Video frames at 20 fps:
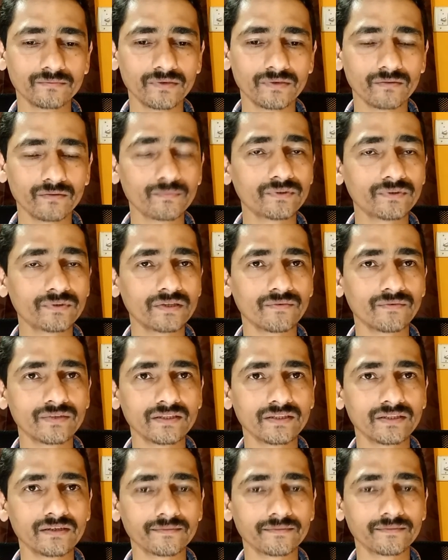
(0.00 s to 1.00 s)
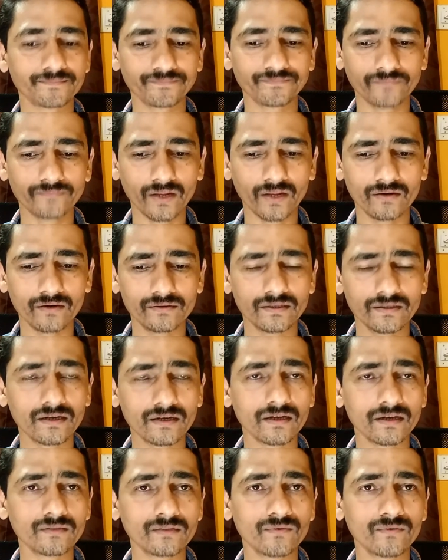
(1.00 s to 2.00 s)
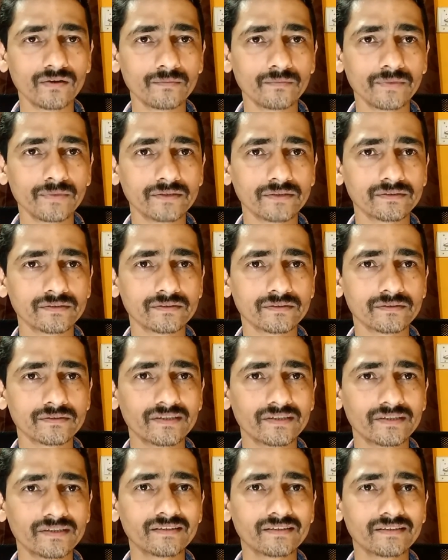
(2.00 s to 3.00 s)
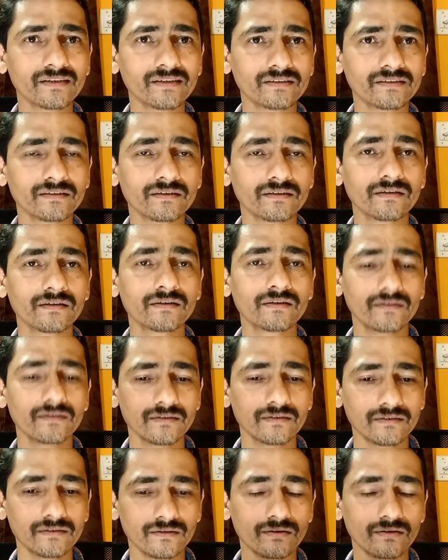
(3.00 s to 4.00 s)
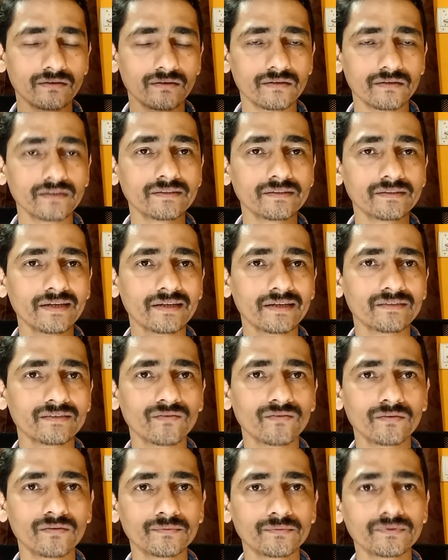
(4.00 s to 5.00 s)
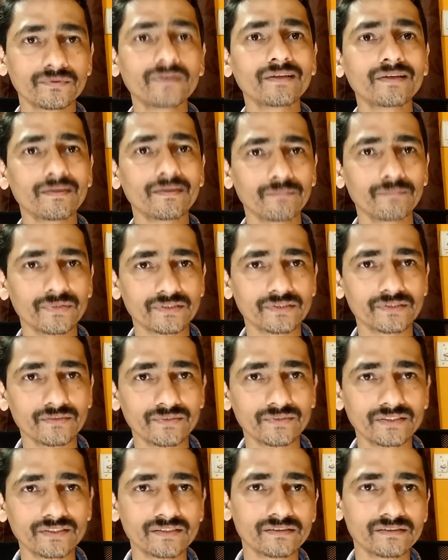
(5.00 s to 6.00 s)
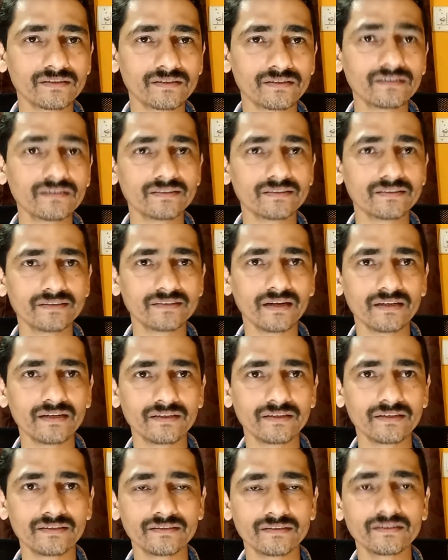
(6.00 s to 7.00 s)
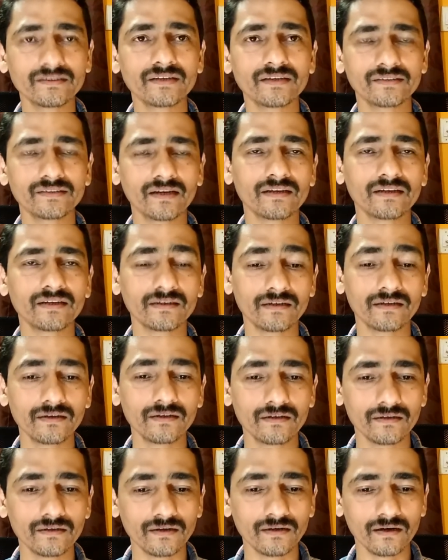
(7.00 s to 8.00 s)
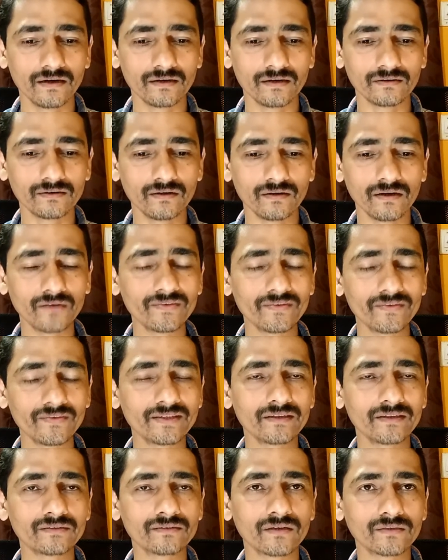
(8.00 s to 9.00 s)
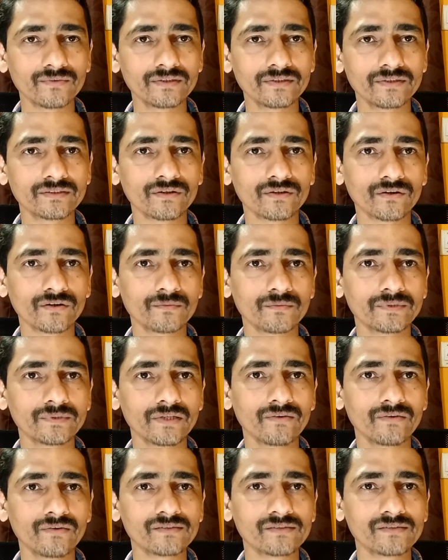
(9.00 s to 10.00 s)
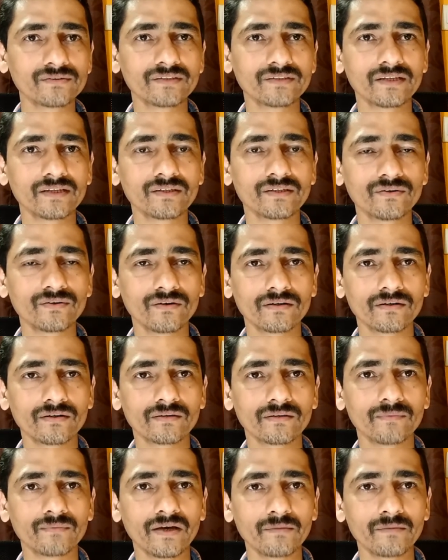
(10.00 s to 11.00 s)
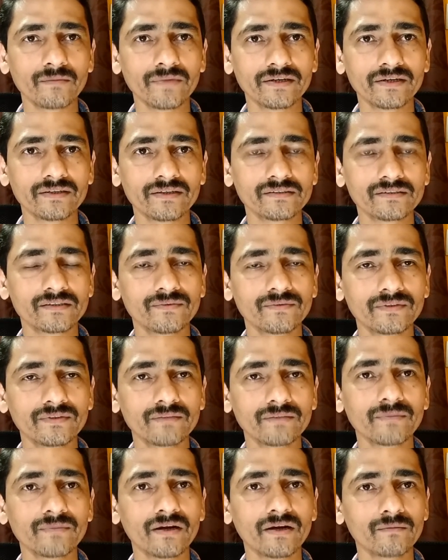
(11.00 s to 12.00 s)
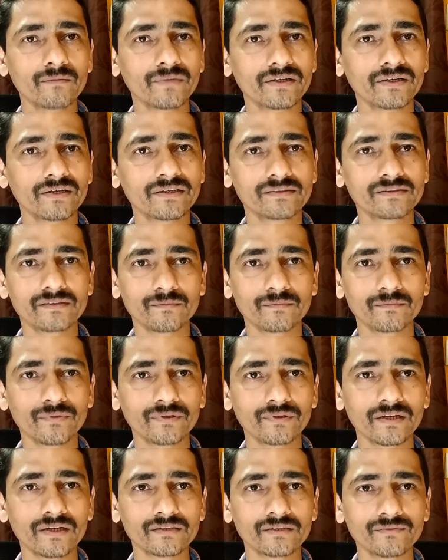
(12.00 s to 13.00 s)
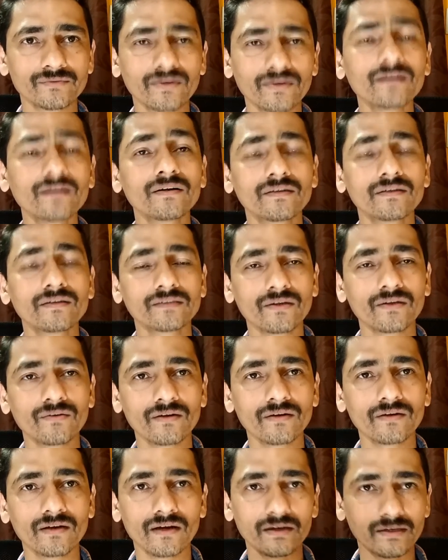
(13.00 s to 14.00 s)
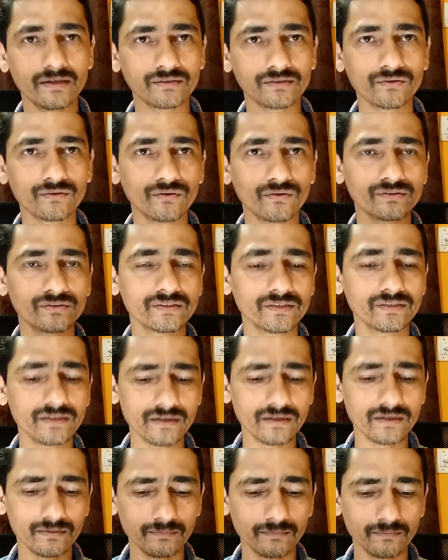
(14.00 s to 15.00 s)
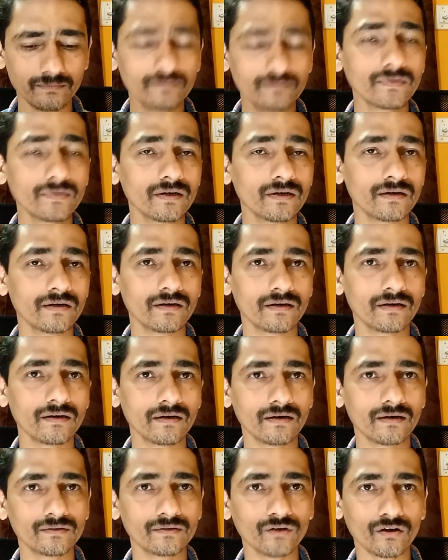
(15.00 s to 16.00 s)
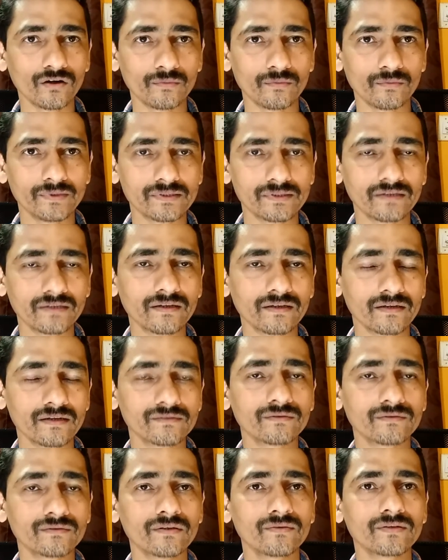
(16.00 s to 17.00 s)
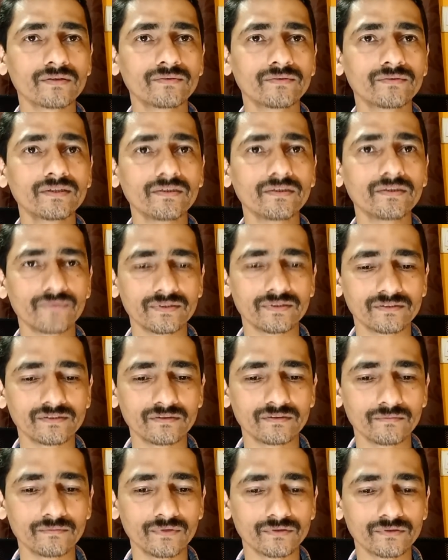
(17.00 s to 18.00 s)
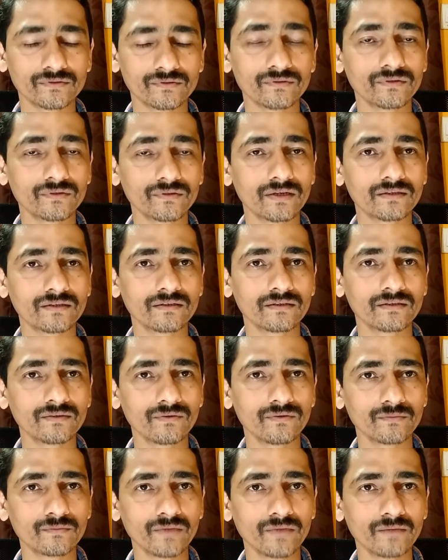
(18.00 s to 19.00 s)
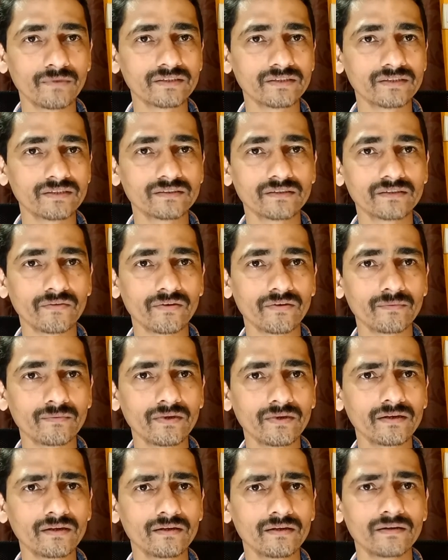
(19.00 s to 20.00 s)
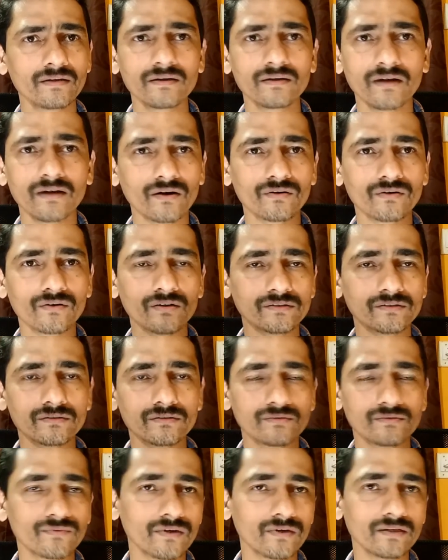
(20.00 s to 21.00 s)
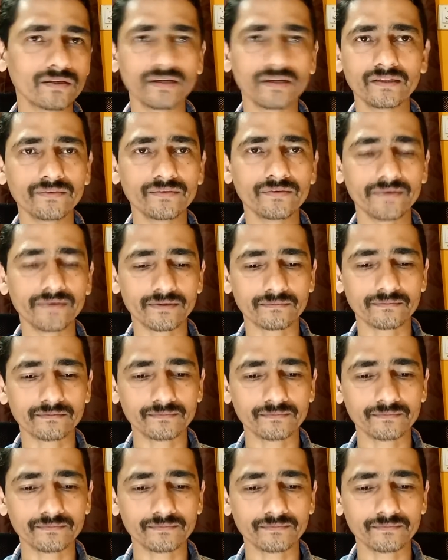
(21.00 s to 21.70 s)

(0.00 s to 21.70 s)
They will put everything in the envelope and send that entire envelope to the embassy, which is in Delhi, India, Delhi. And along with that, not only the document, they will also take your biometrics, even the biometrics report as well. They will enclose in the documents, and also they will give the reference number, so that your biometrics is available across world anywhere.